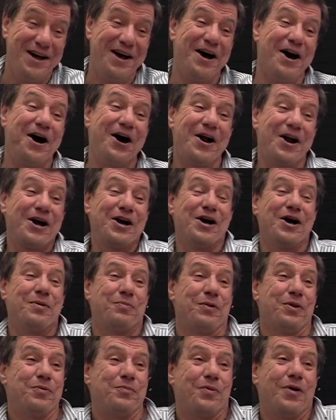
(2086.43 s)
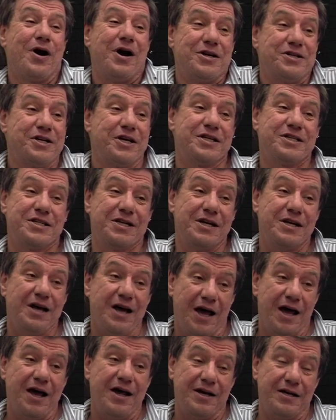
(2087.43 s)
on a couple of projects,
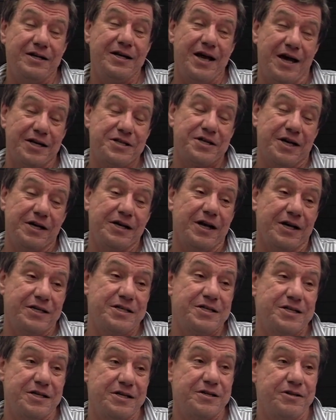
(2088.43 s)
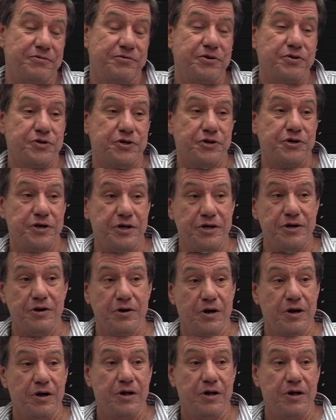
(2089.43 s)
and yes, I'd like to see it in the future here.